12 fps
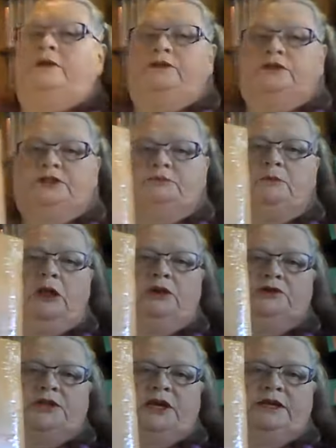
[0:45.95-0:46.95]
the
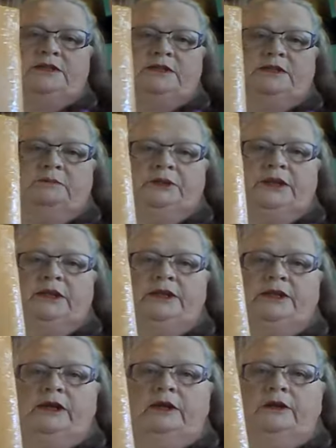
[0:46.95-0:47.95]
smaller size in the
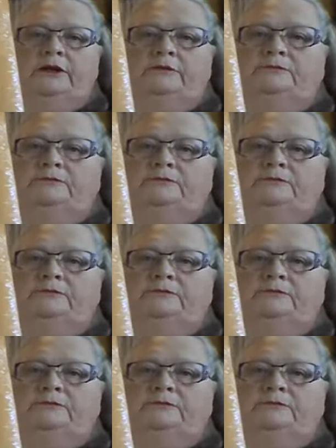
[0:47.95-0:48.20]
manila color.